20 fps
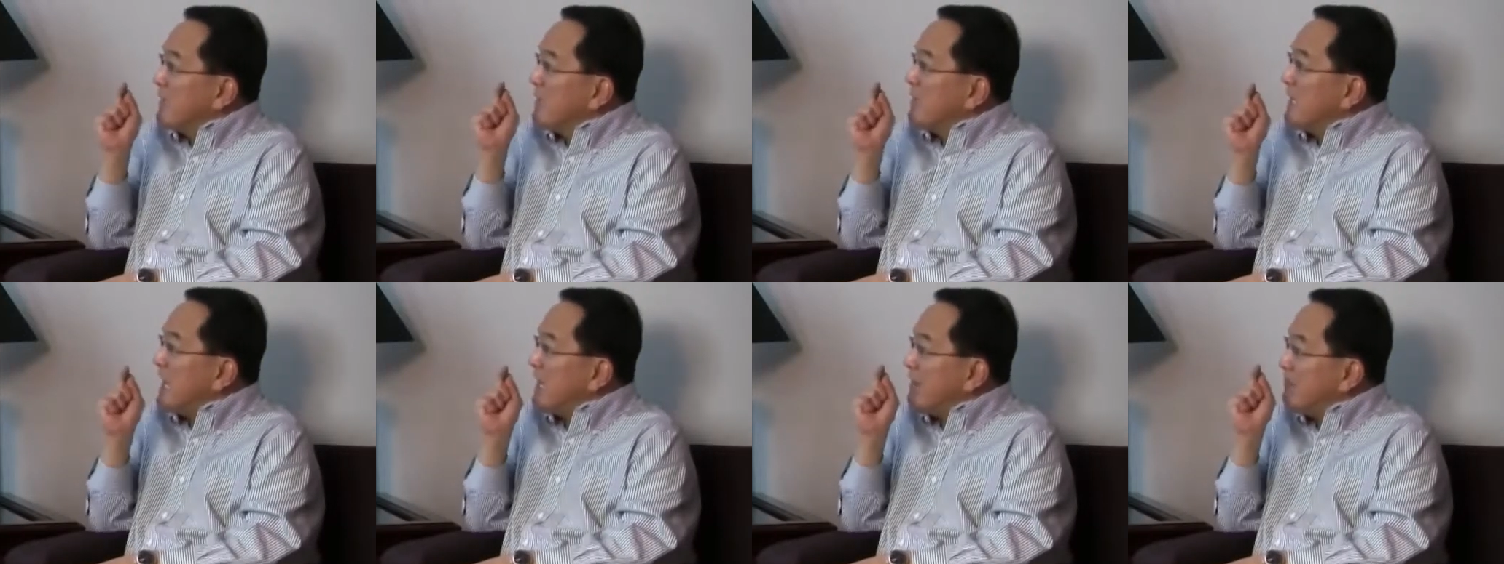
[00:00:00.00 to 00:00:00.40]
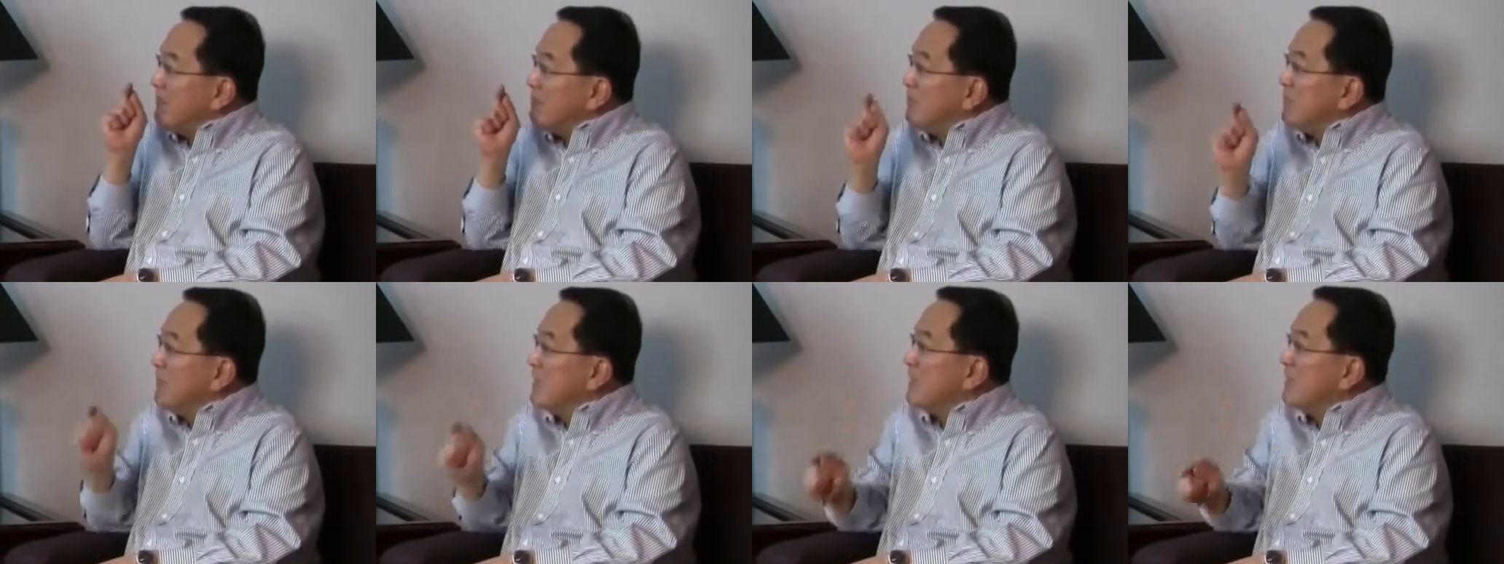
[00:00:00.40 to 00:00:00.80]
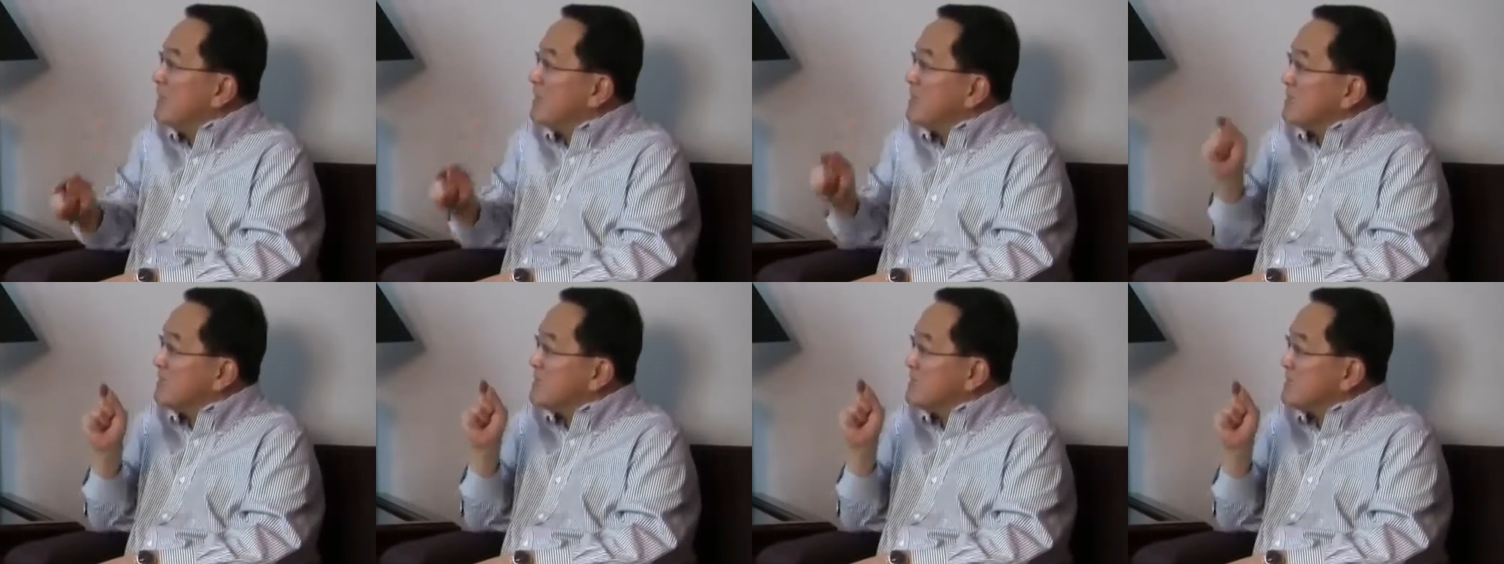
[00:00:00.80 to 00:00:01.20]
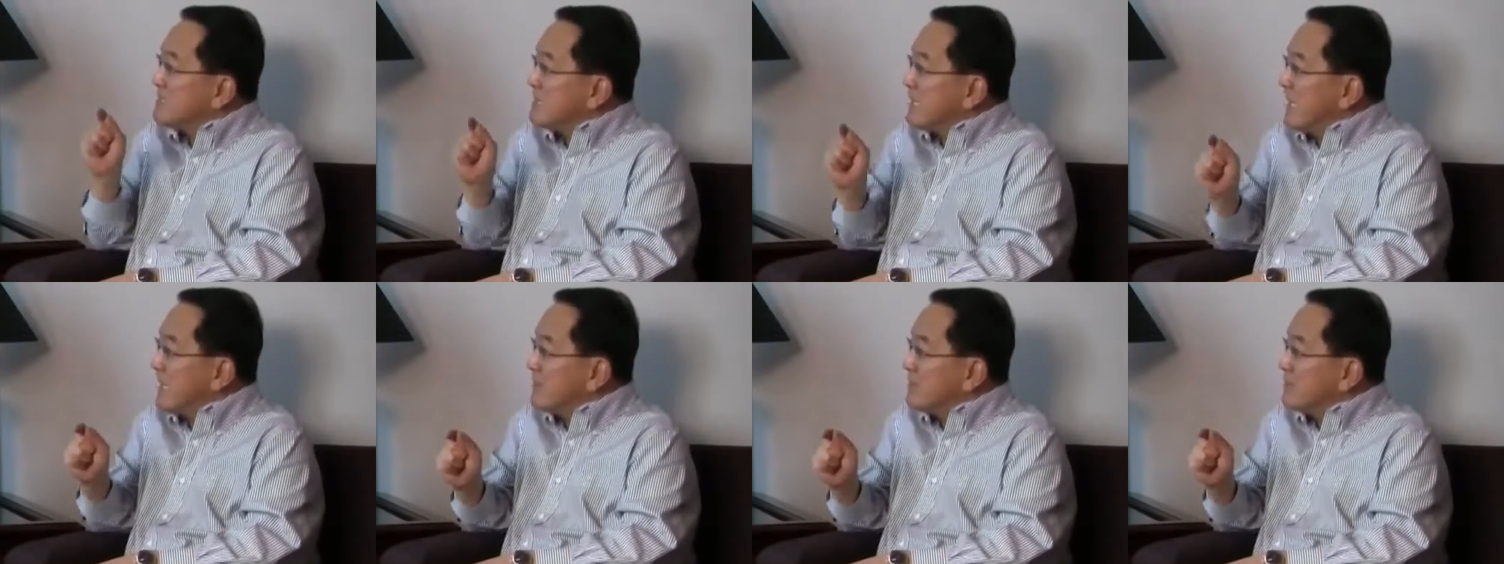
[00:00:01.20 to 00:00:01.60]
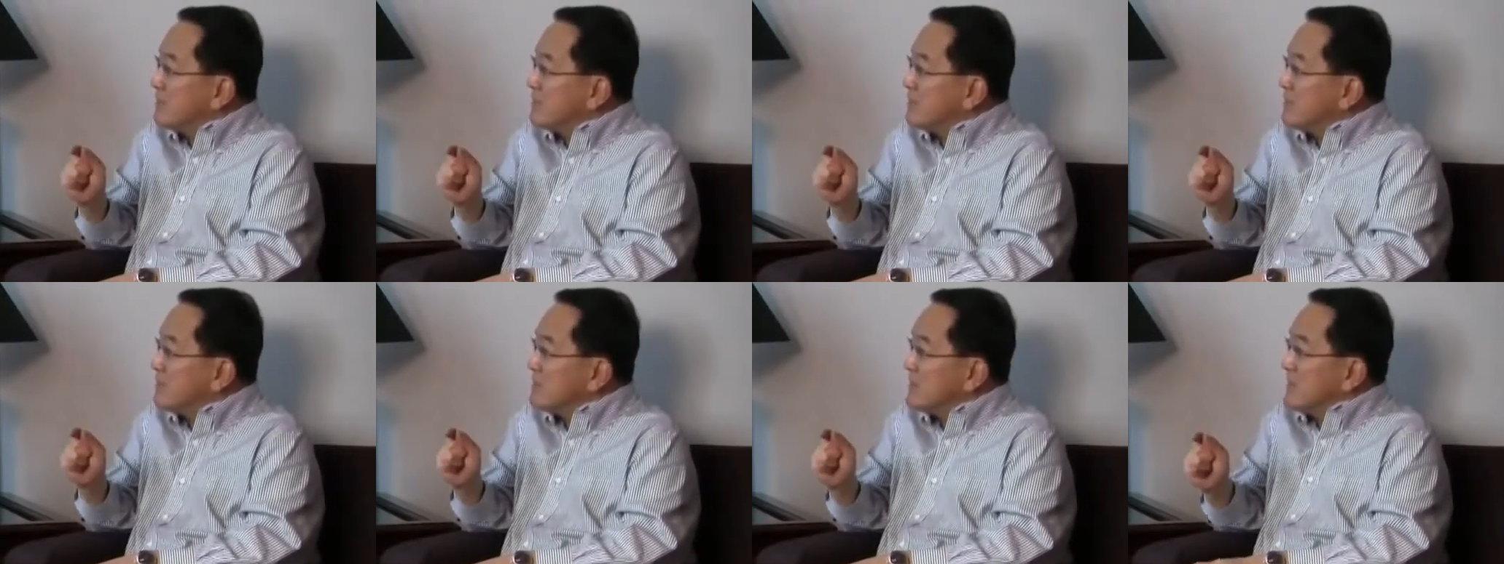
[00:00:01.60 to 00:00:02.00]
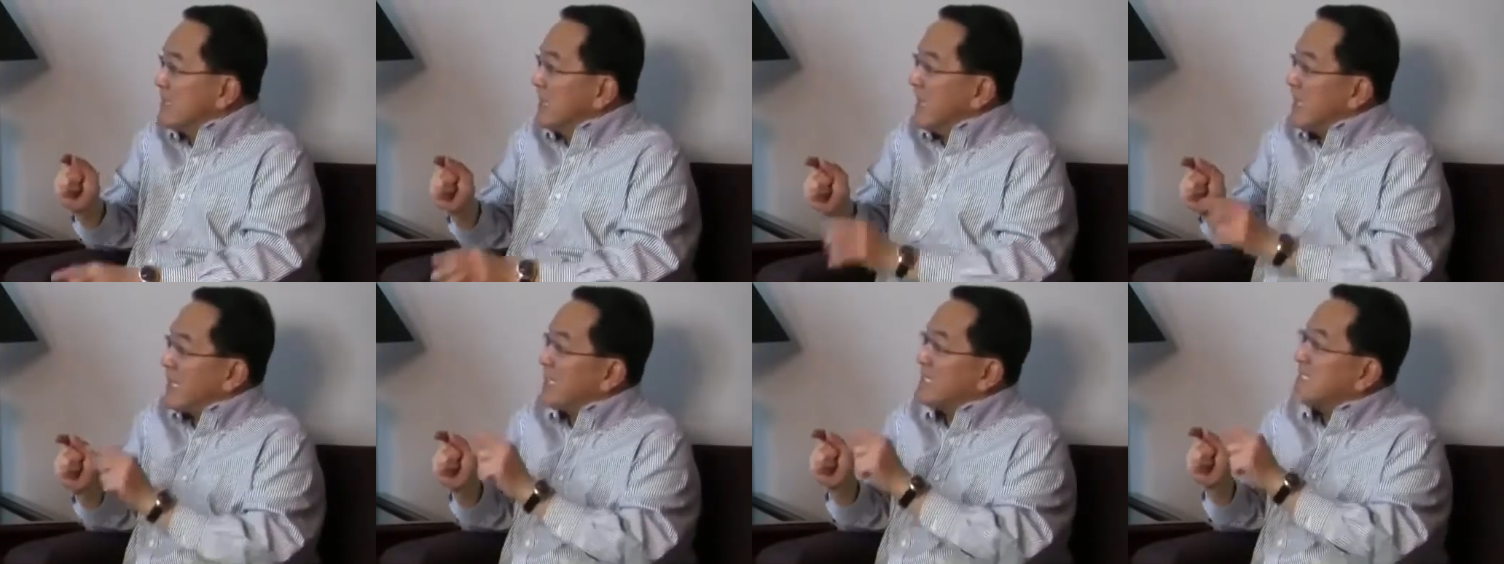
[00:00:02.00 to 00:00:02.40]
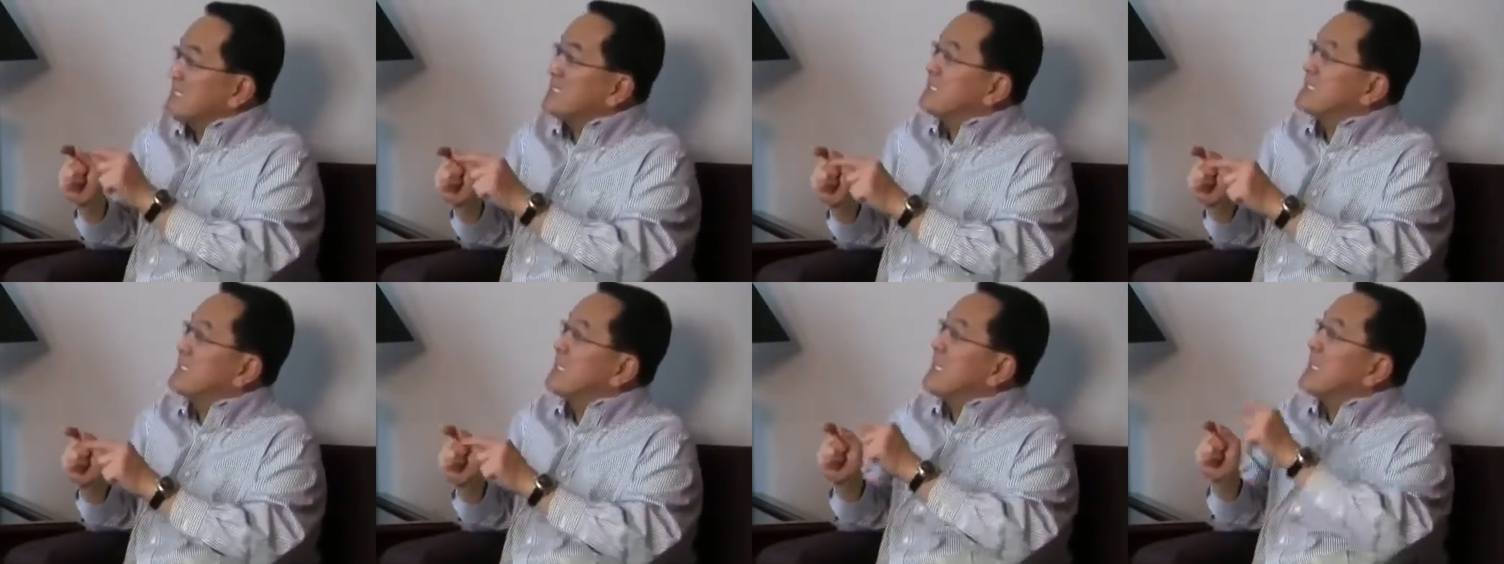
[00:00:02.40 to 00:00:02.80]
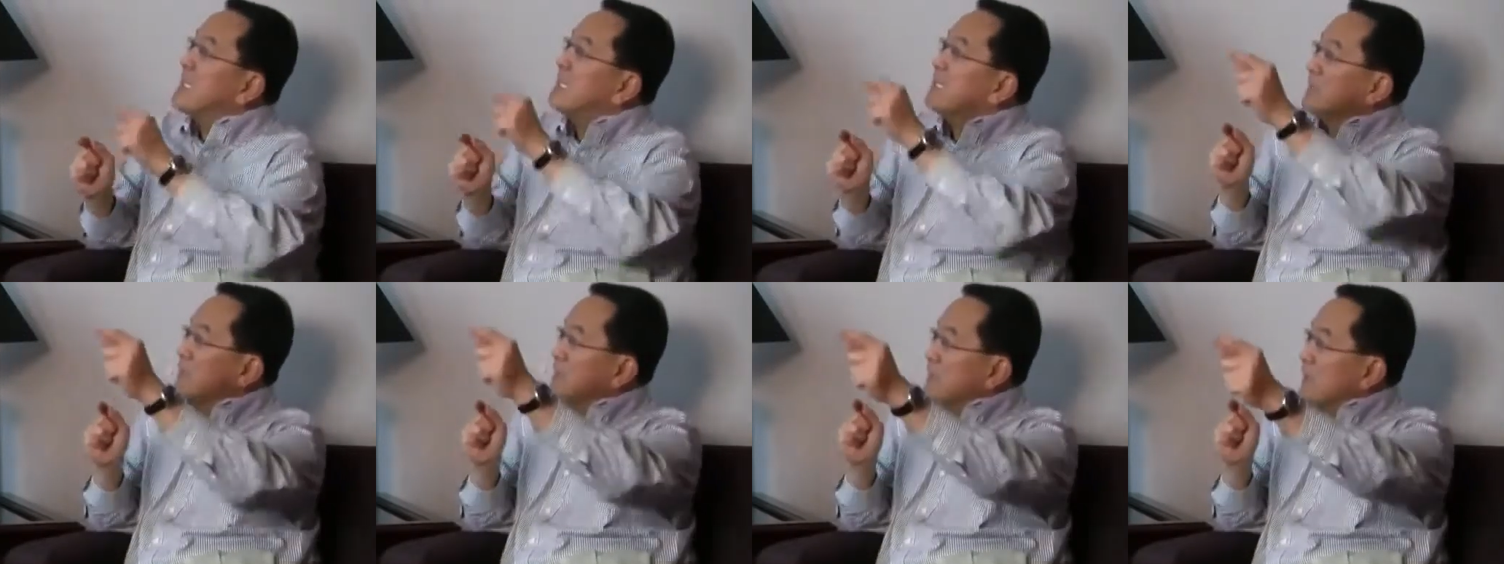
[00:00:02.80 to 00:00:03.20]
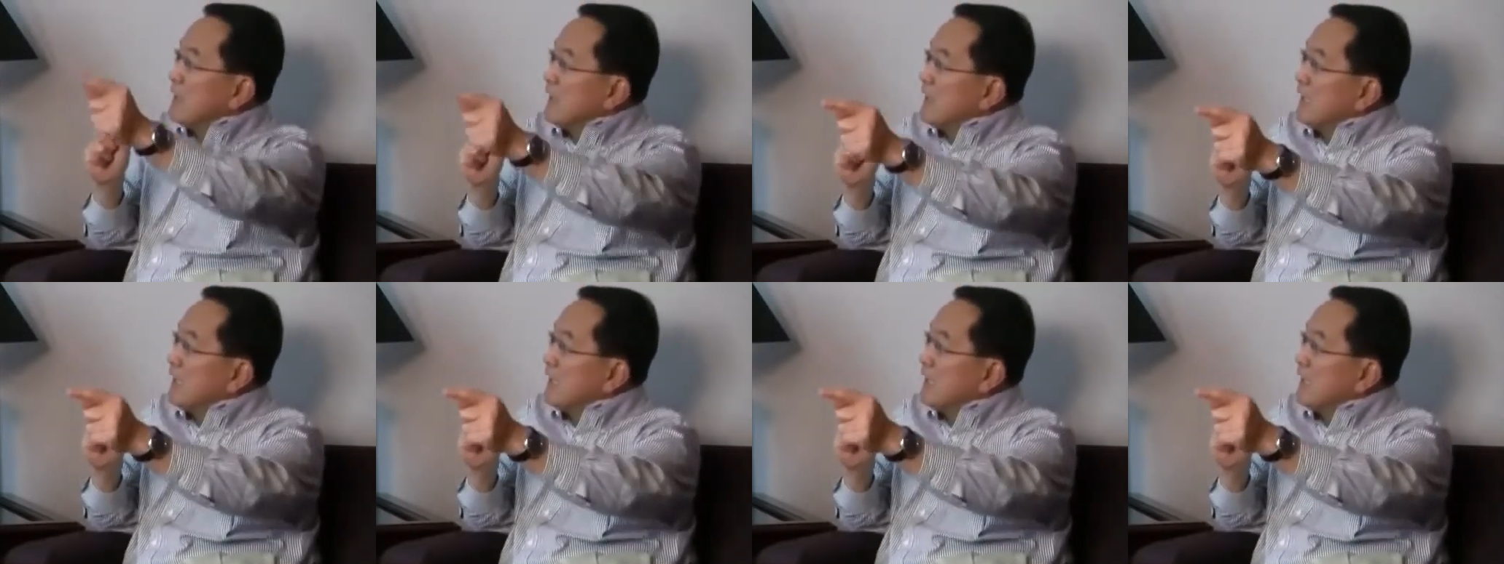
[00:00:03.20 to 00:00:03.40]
that month's sales exceeded